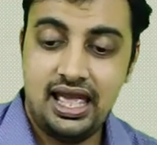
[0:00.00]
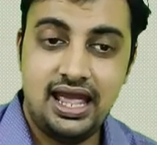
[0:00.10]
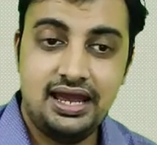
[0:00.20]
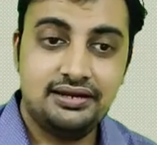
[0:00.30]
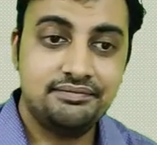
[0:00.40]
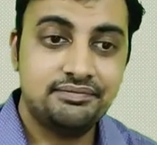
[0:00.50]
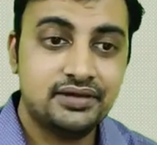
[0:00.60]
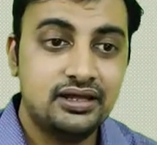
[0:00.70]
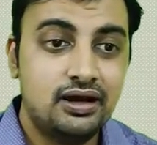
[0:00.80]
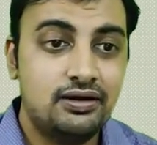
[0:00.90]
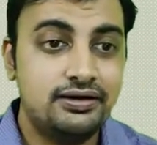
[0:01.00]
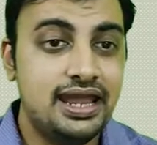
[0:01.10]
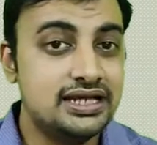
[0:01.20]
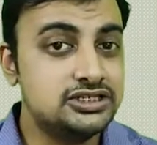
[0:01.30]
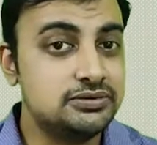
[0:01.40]
And
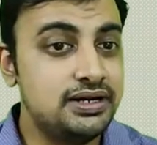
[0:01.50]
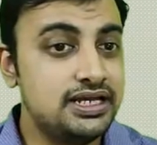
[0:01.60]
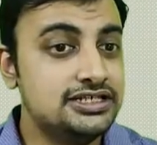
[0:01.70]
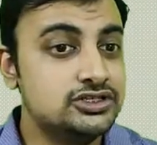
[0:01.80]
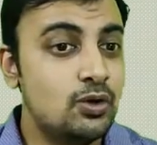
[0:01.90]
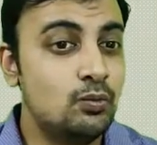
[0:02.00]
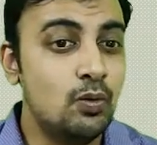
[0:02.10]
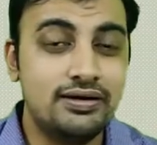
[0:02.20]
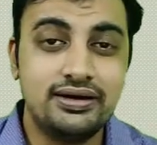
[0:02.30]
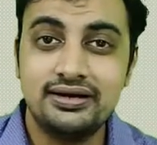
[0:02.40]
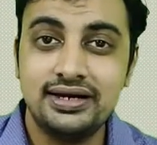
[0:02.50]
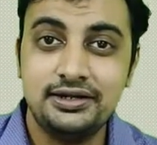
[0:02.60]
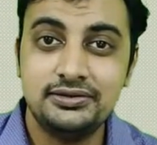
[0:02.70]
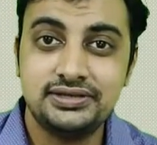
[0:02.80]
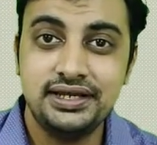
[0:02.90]
next one is water
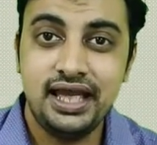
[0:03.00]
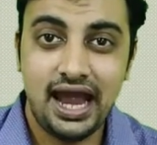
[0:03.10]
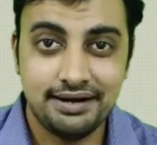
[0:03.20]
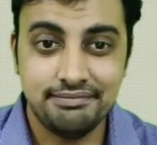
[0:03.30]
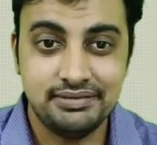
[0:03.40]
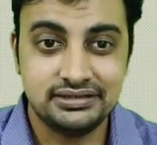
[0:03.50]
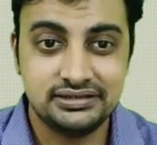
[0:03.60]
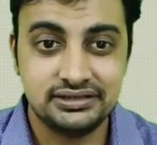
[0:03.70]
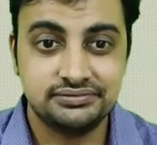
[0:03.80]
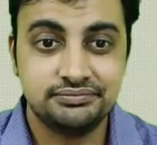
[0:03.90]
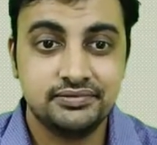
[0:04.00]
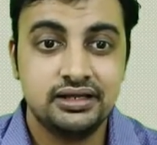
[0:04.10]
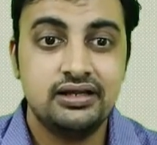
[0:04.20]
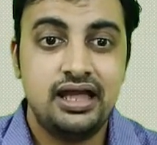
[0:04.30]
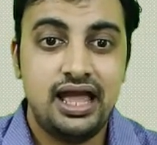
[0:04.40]
reducing admixtures,
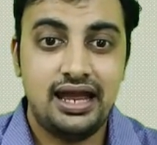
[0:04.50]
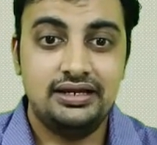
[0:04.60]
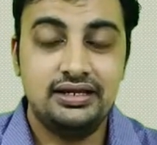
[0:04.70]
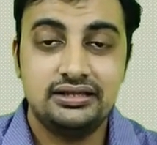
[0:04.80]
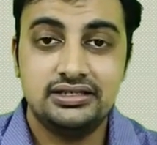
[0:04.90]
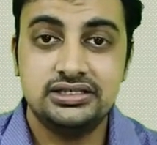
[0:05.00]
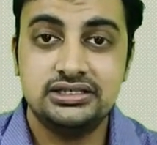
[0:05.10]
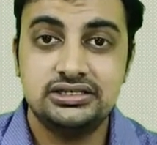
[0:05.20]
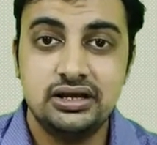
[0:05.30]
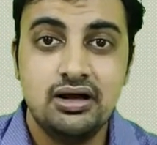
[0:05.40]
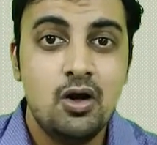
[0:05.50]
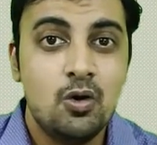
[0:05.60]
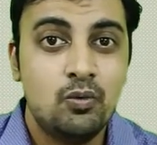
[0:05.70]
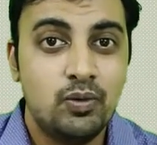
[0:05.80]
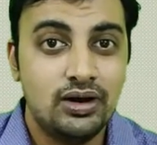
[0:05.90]
and this is the
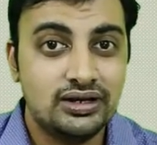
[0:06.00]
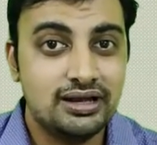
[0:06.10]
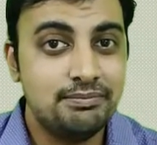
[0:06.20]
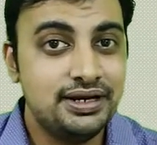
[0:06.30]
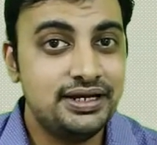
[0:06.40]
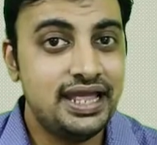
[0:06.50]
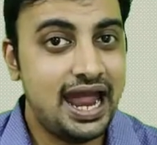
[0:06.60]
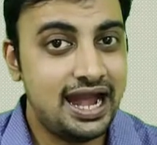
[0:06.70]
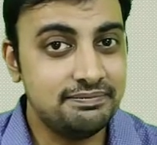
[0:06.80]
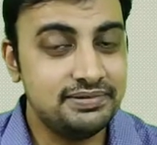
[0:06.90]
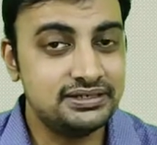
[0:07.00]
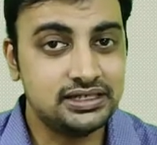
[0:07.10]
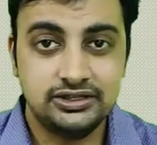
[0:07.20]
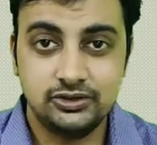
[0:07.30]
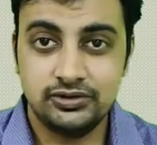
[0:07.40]
workability
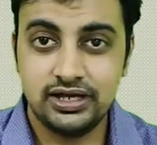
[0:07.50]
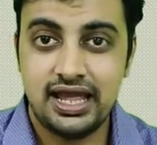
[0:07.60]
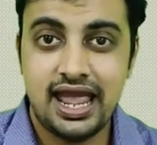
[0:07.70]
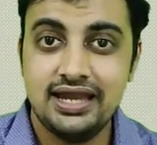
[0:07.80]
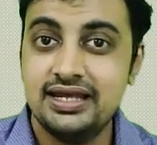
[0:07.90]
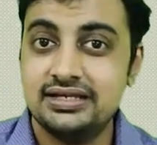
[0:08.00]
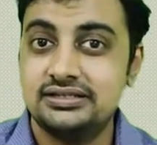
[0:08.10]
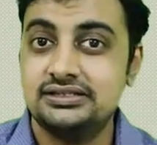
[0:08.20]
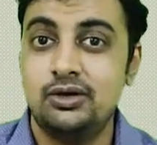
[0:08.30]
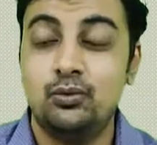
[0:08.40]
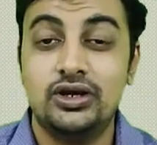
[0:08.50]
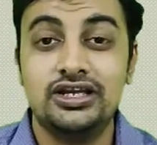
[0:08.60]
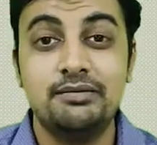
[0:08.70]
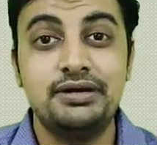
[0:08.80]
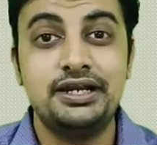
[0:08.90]
admixture. You can enhance the
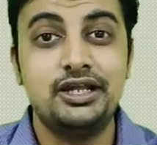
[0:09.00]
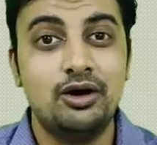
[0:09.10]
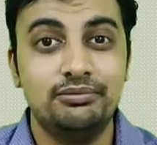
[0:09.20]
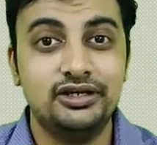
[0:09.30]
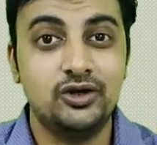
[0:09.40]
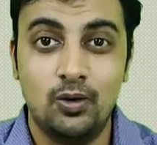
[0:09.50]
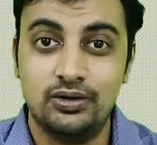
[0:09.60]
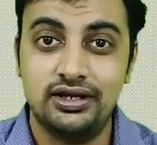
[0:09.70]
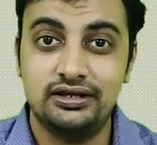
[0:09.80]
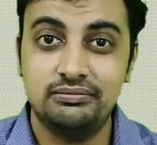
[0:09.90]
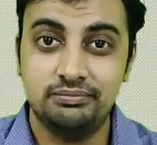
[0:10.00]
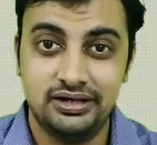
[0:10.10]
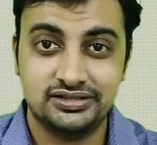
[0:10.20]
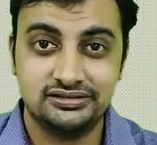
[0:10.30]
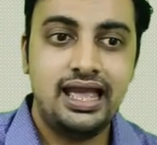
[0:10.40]
workability of the concrete
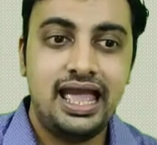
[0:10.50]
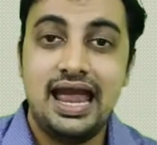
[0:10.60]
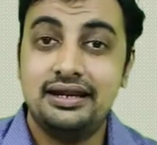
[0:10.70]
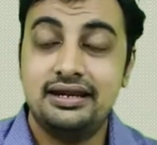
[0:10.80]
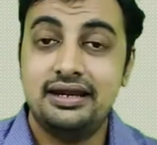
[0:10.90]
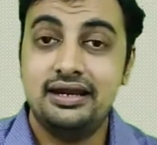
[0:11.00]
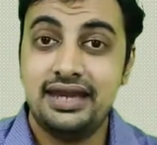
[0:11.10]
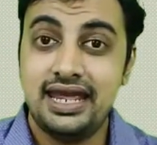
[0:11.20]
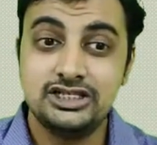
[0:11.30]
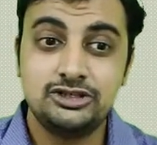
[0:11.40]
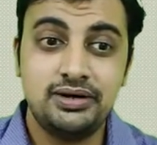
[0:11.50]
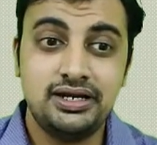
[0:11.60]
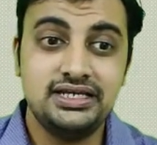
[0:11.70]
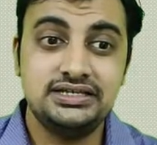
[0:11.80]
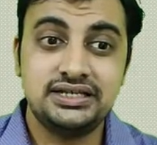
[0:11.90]
mass. And next one
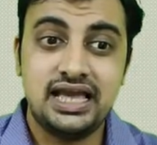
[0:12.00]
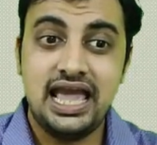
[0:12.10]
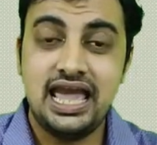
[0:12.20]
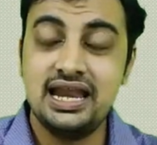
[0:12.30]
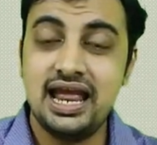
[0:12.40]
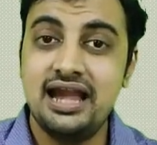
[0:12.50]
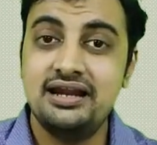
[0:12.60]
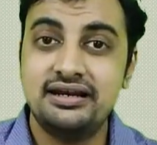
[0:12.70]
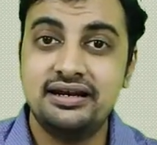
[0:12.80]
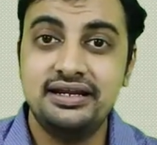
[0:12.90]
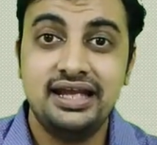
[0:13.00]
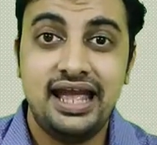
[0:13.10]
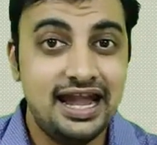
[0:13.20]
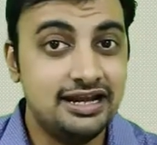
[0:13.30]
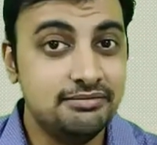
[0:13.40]
is air entraining
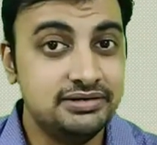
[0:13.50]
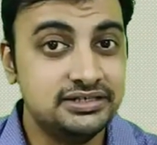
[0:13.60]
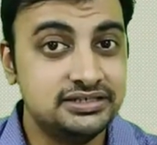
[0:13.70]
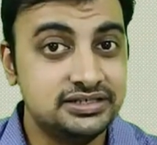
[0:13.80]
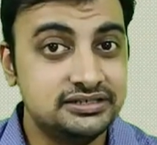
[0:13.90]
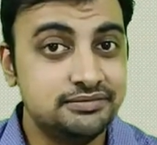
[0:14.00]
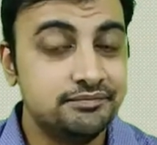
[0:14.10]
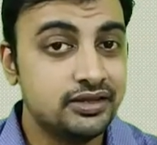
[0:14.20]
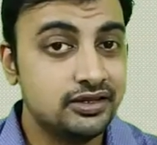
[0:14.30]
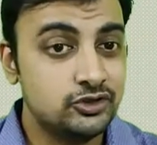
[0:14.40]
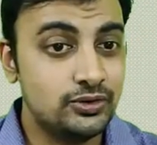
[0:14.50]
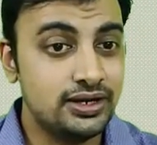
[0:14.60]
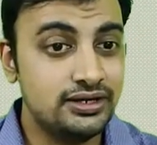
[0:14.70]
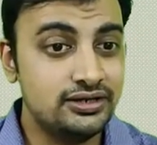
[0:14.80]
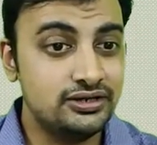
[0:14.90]
admixtures. You
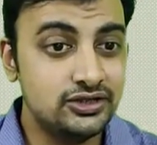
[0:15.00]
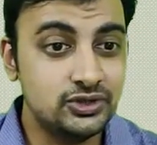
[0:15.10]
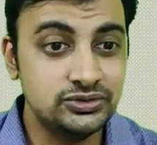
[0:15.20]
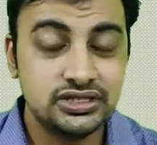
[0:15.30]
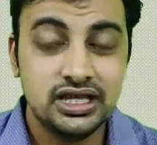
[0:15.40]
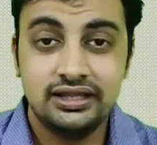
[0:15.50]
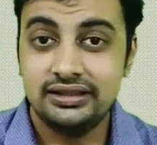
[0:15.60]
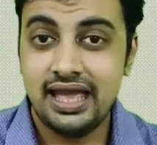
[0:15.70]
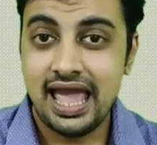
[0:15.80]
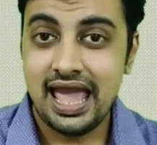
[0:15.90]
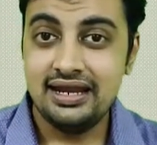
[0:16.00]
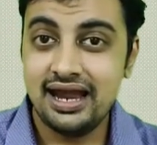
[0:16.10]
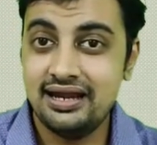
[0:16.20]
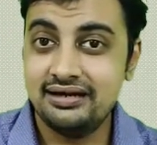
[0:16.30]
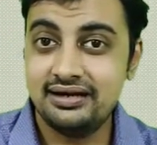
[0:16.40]
can use the air
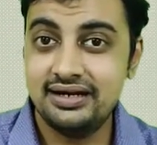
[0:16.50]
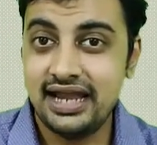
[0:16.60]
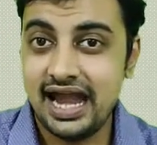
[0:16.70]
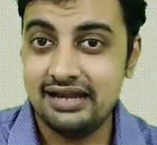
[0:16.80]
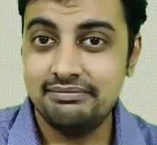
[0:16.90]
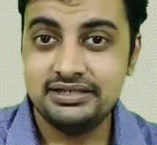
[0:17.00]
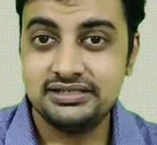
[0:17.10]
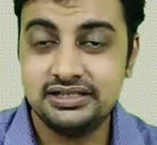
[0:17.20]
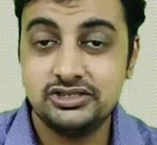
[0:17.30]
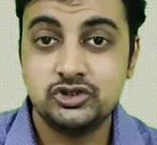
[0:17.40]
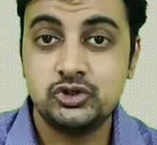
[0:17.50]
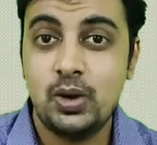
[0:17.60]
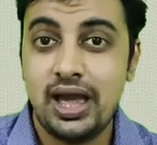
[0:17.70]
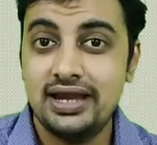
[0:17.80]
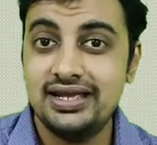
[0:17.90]
entraining admixtures
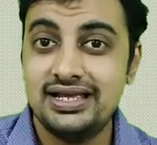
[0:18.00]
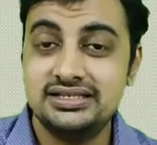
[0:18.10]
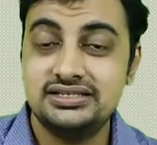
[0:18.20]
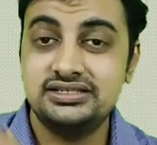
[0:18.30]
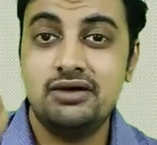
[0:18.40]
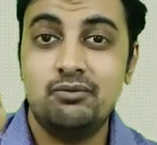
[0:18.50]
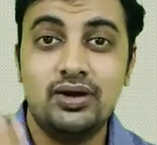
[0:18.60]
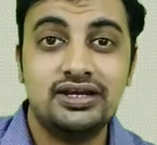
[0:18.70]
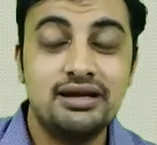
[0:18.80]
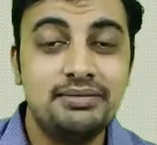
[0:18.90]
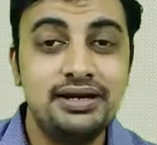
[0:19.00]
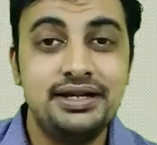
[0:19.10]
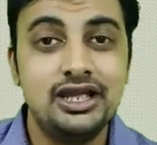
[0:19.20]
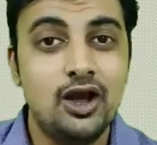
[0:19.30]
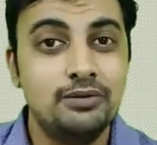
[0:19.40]
to enhance the
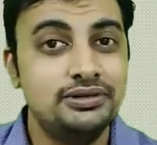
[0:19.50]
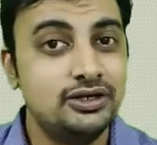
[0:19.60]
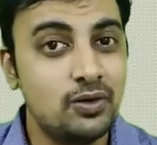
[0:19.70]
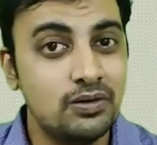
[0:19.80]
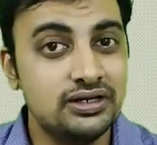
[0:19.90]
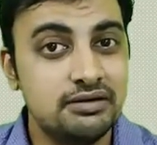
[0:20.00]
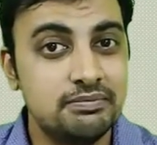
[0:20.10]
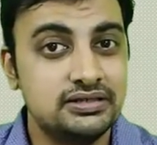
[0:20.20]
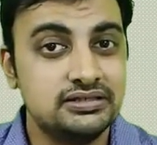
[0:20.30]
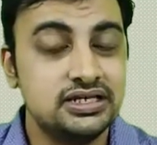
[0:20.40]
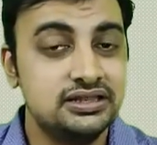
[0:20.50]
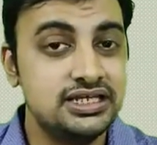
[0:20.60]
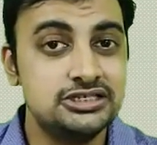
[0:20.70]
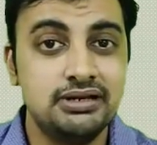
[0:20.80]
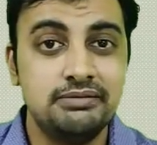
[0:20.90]
workability of the concrete mass.
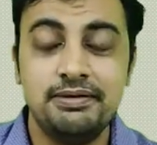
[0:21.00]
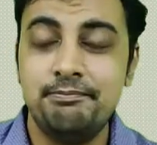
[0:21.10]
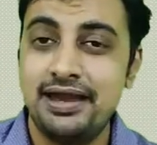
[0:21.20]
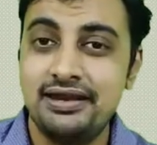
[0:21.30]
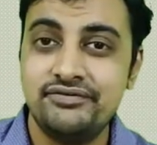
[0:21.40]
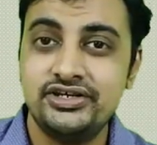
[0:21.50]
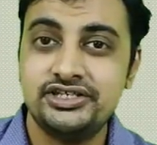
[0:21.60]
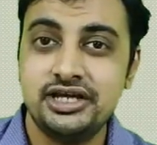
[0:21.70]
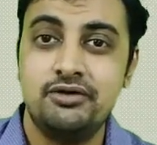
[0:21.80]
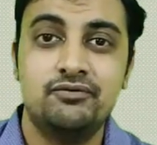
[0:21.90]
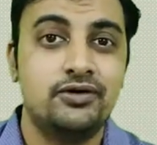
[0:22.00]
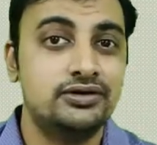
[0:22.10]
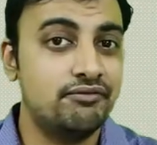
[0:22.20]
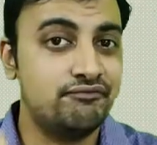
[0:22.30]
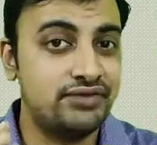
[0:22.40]
This will be beneficial for
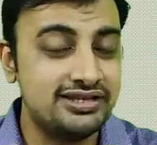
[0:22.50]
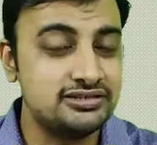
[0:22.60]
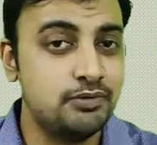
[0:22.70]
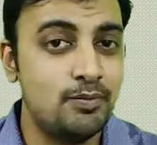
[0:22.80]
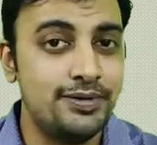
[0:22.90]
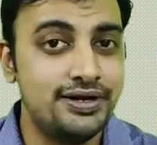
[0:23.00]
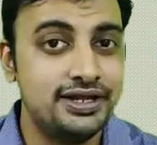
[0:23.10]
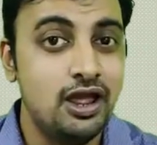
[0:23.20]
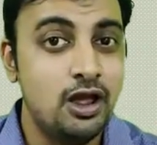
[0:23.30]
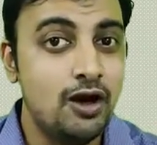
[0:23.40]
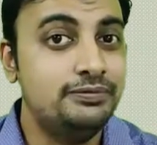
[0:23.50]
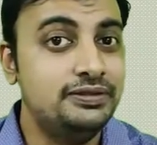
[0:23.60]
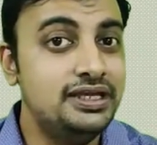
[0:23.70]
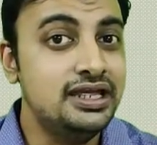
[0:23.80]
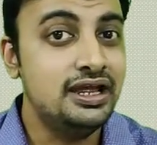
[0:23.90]
the fresh property of
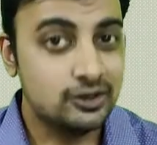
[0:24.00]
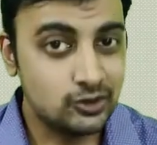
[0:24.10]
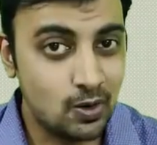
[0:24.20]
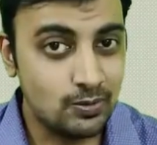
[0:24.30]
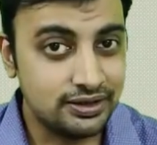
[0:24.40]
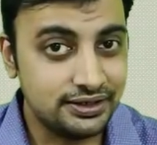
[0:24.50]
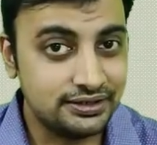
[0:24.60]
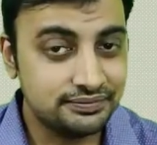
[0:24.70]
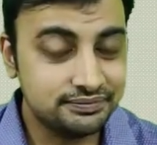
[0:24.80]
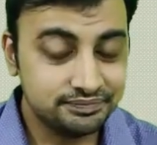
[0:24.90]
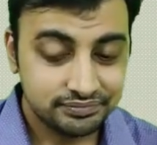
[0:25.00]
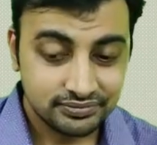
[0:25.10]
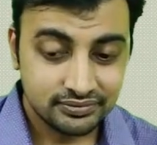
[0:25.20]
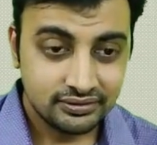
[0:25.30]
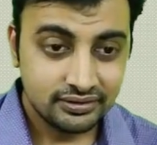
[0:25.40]
the concrete.
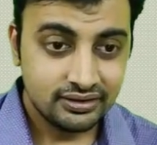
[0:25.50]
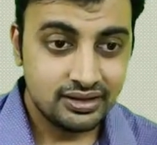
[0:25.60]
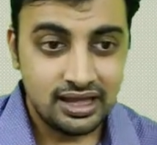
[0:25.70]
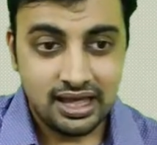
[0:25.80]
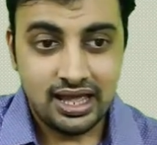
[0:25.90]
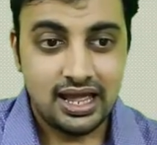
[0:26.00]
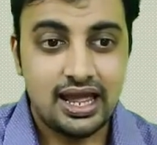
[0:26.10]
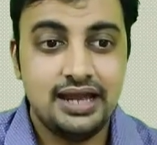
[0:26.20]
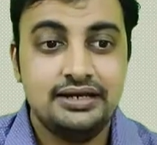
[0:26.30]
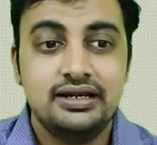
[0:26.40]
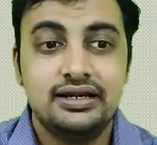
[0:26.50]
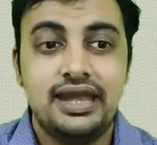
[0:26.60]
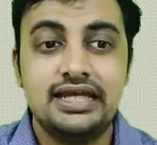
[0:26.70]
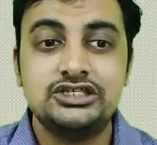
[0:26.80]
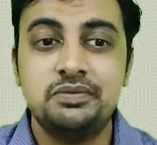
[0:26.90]
And
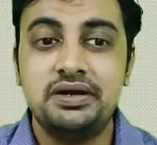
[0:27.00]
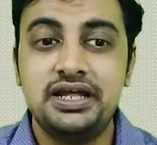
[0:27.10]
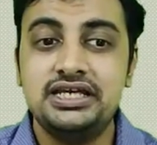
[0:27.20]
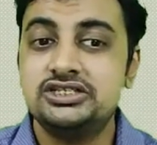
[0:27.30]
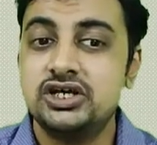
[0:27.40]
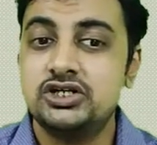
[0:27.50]
next one is